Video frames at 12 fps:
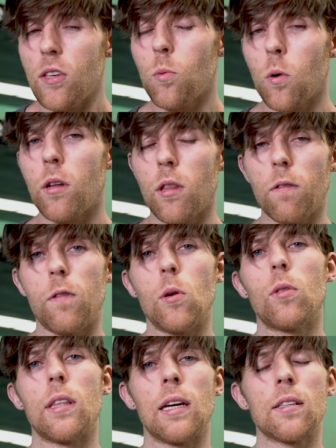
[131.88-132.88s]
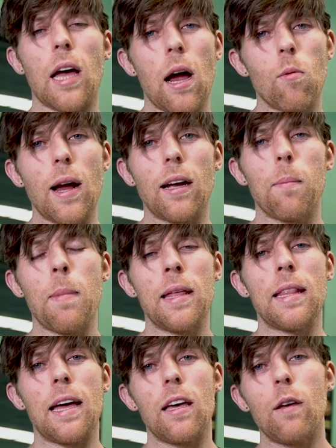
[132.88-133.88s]
is one of the few things I
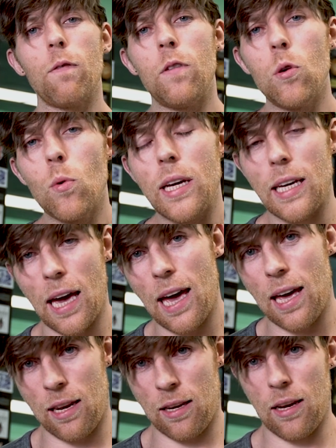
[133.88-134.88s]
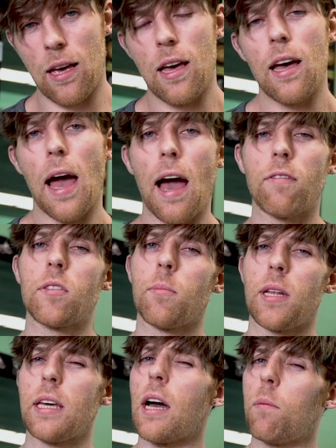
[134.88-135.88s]
recommend that if you can have
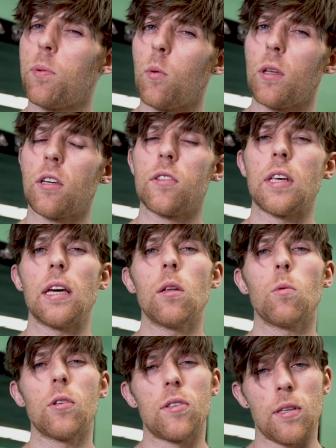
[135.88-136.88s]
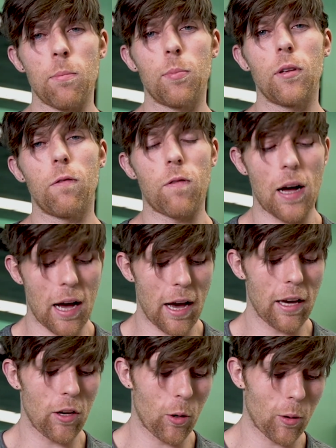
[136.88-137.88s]
somebody help you with, because it will simplify
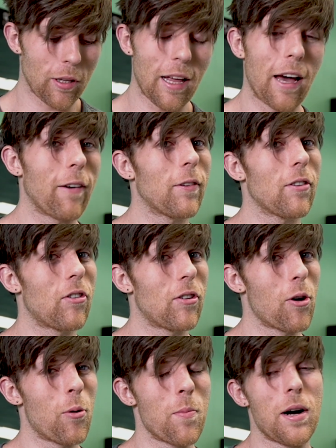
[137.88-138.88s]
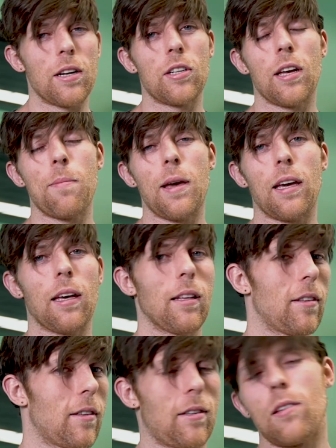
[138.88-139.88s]
your life so much and make
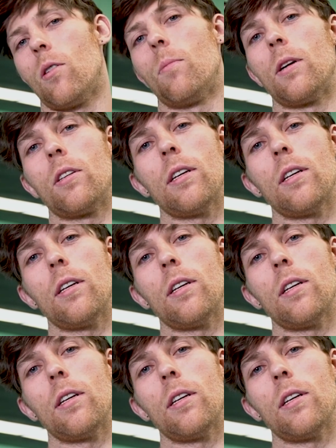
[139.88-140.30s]
it so much